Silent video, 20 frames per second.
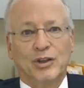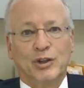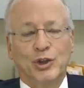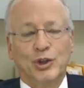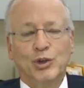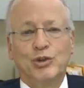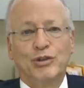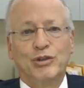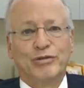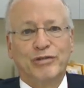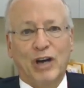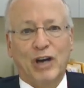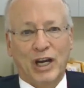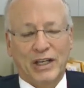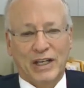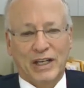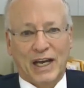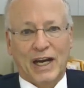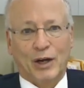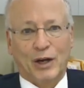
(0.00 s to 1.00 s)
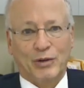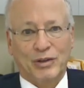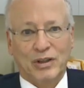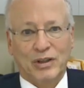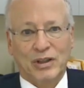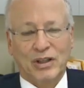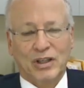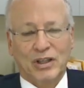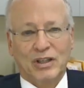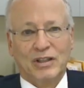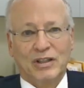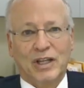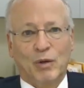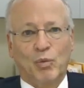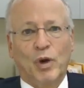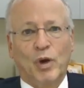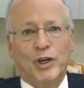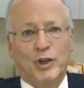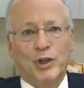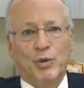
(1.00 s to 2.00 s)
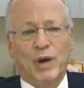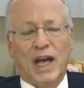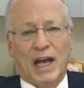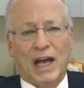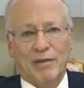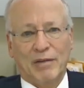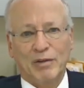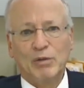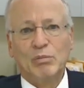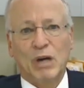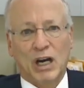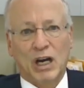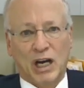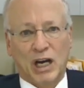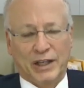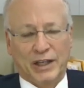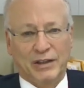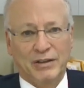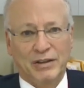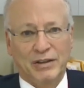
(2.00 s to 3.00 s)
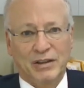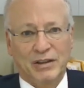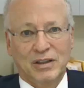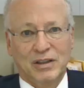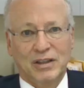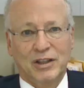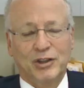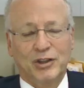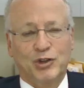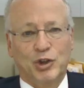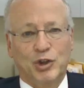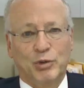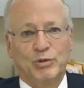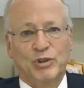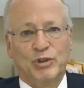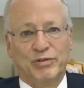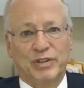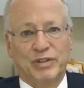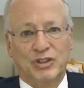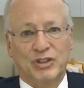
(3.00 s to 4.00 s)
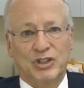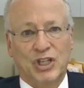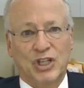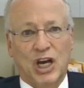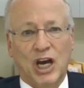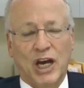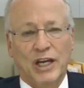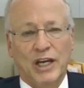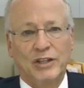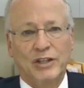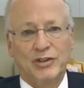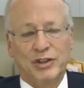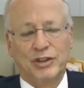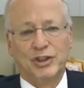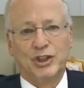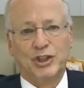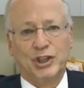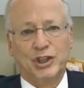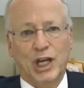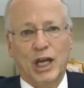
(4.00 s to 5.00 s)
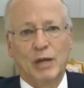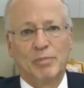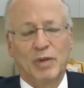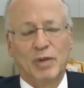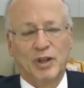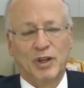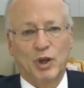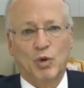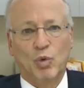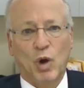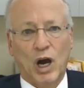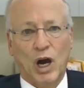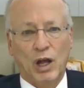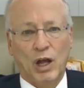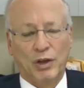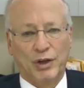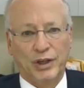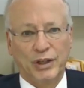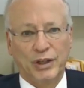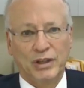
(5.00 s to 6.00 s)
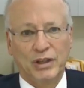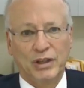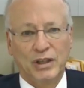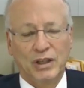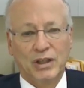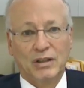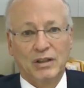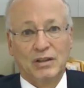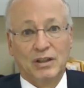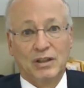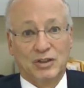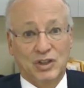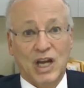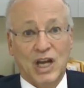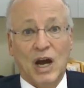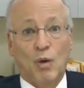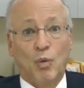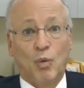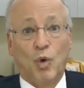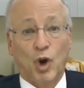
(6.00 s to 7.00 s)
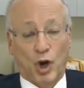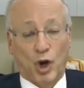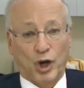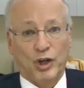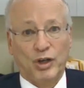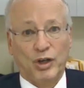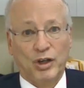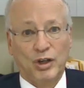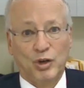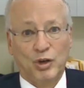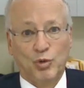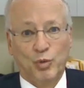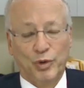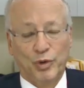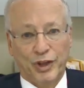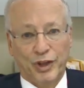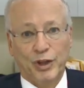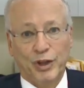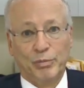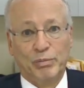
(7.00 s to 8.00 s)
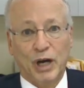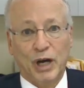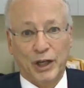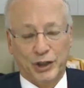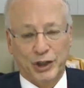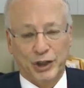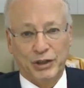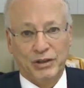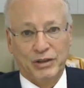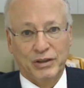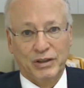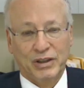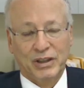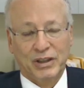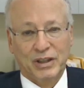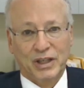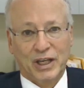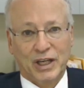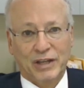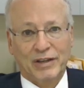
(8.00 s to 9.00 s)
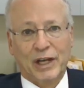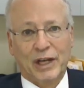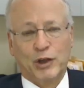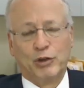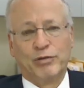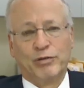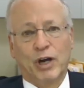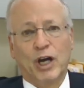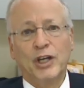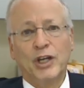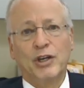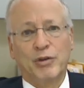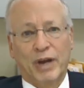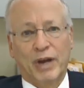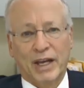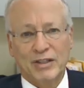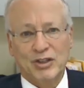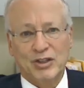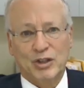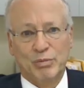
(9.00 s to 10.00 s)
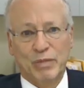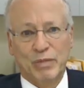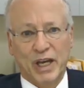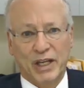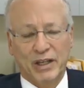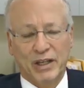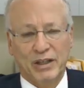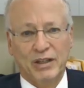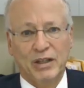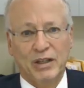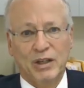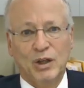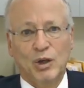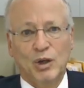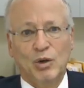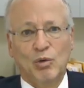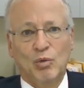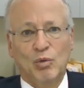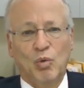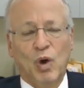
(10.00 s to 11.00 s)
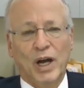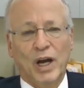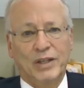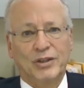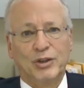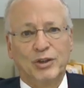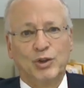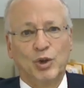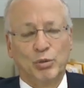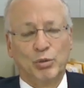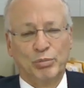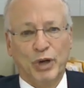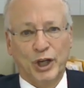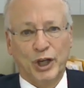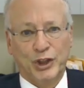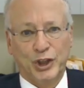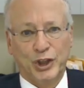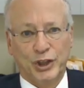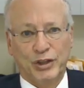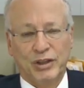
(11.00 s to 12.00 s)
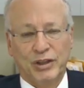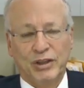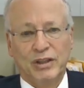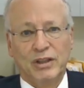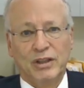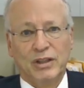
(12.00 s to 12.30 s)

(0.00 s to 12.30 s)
you to find out that what you have in mind in terms of the size and the shape and the quality does not work within the budget, and that you've underestimated what your budget